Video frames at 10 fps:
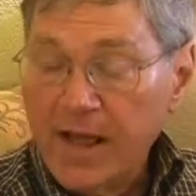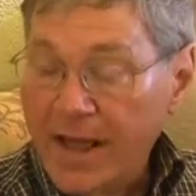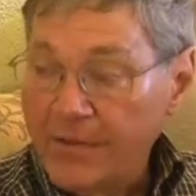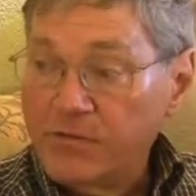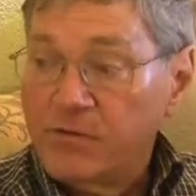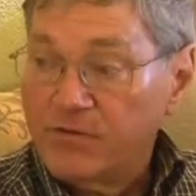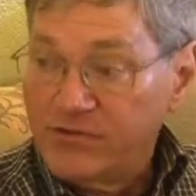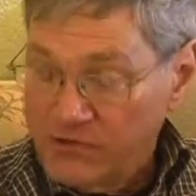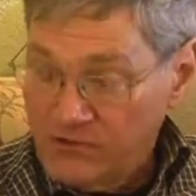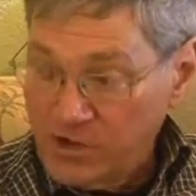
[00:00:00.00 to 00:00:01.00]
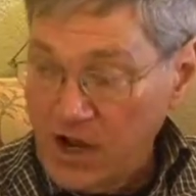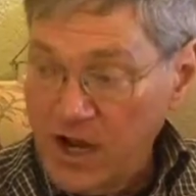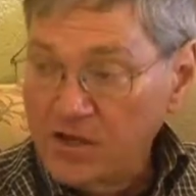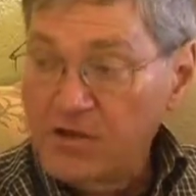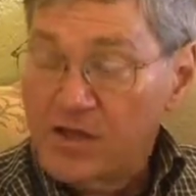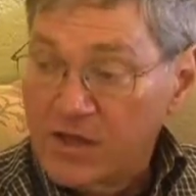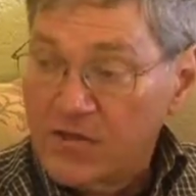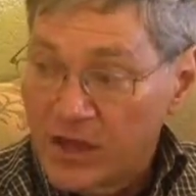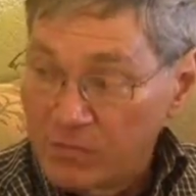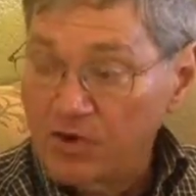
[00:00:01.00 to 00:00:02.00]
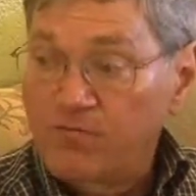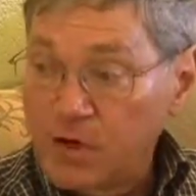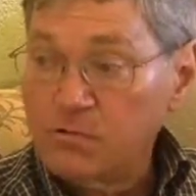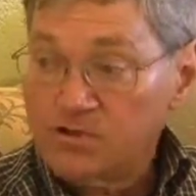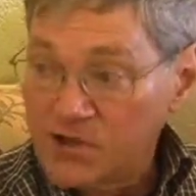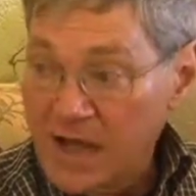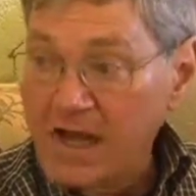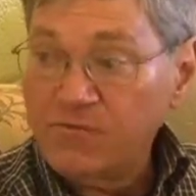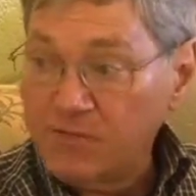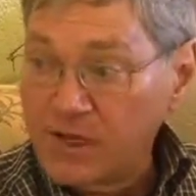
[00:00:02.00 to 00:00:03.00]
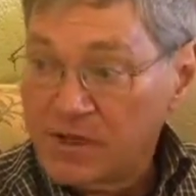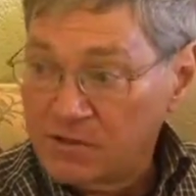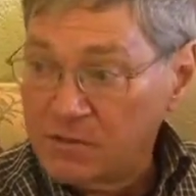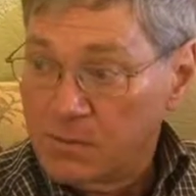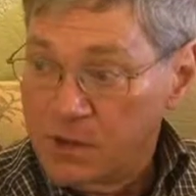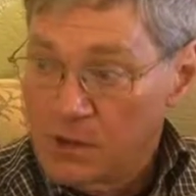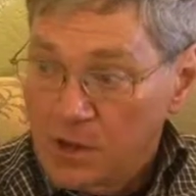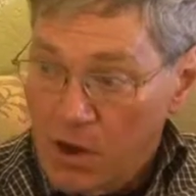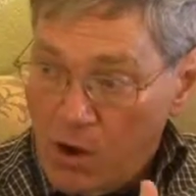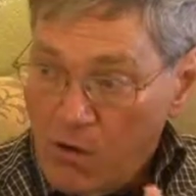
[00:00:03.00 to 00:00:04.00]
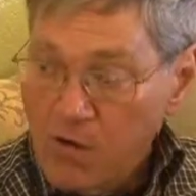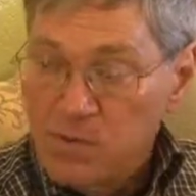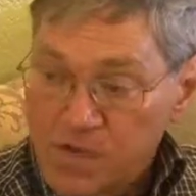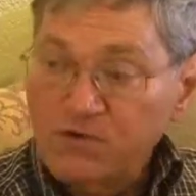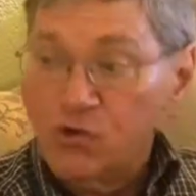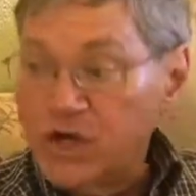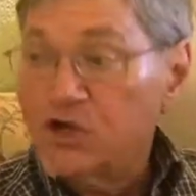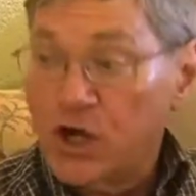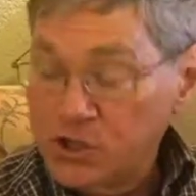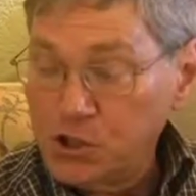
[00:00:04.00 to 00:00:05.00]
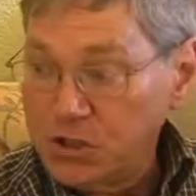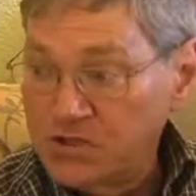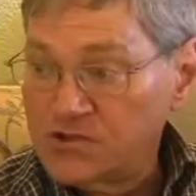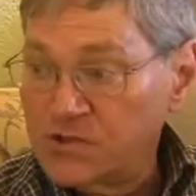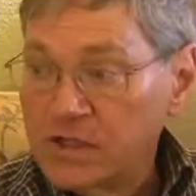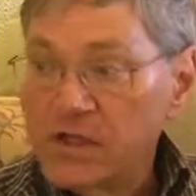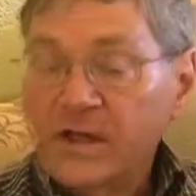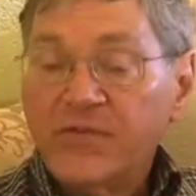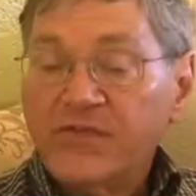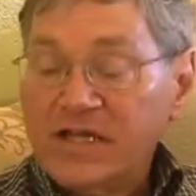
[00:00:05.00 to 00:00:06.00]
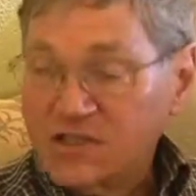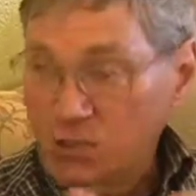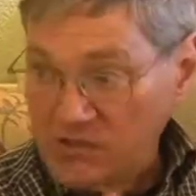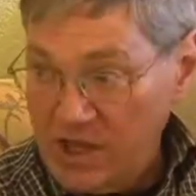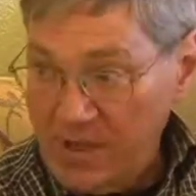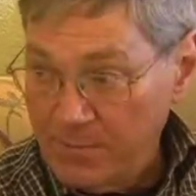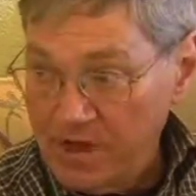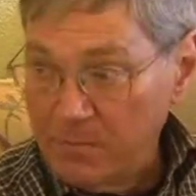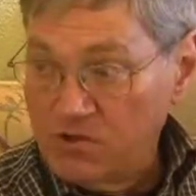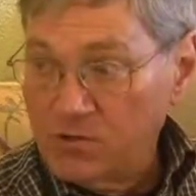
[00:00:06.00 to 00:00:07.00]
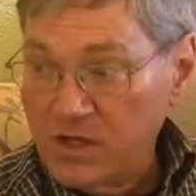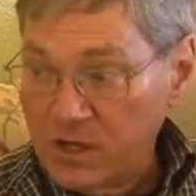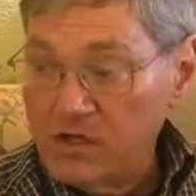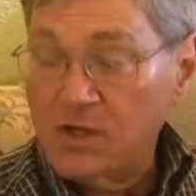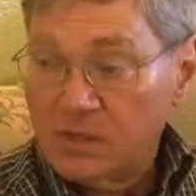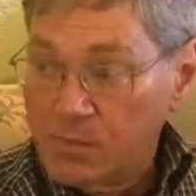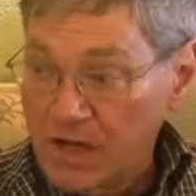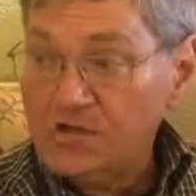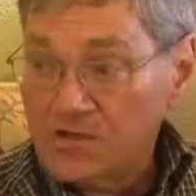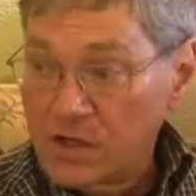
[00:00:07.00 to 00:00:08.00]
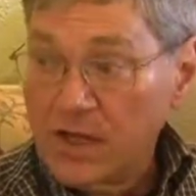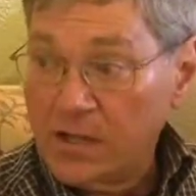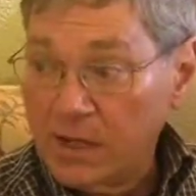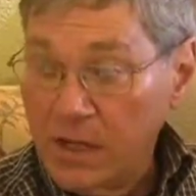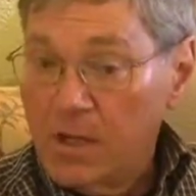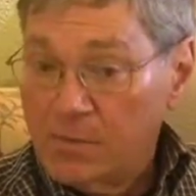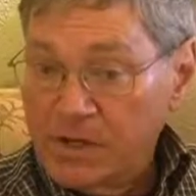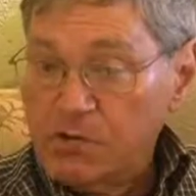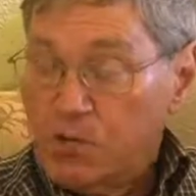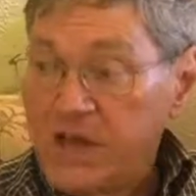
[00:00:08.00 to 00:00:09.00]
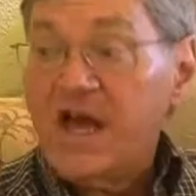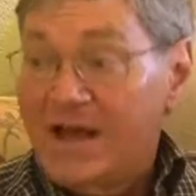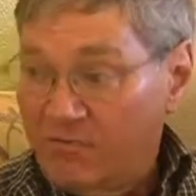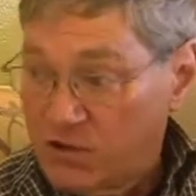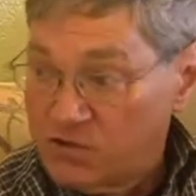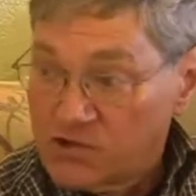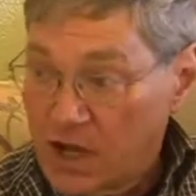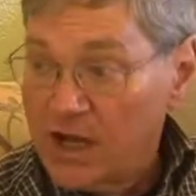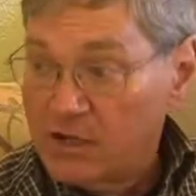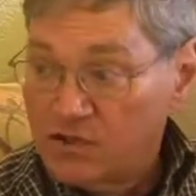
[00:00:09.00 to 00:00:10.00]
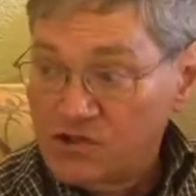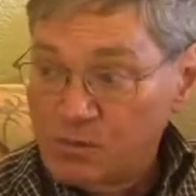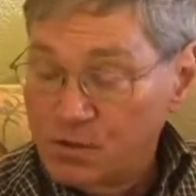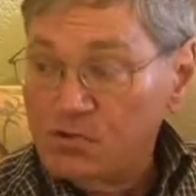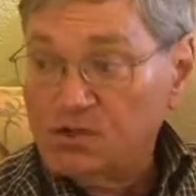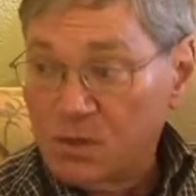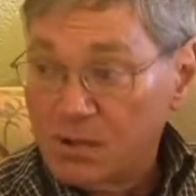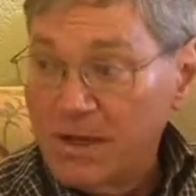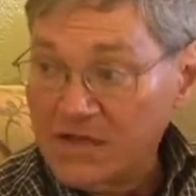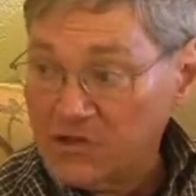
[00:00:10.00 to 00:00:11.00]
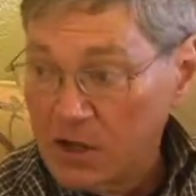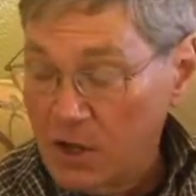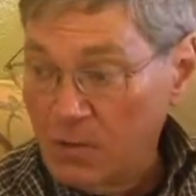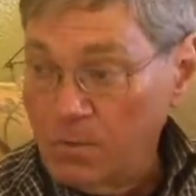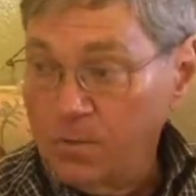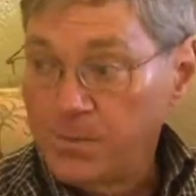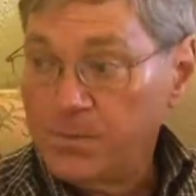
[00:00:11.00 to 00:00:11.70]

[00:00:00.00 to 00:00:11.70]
And this is the kind of thing that provokes conflict between countries. That's what's happening between India and Pakistan. But we have those kind of disputes with Mexico.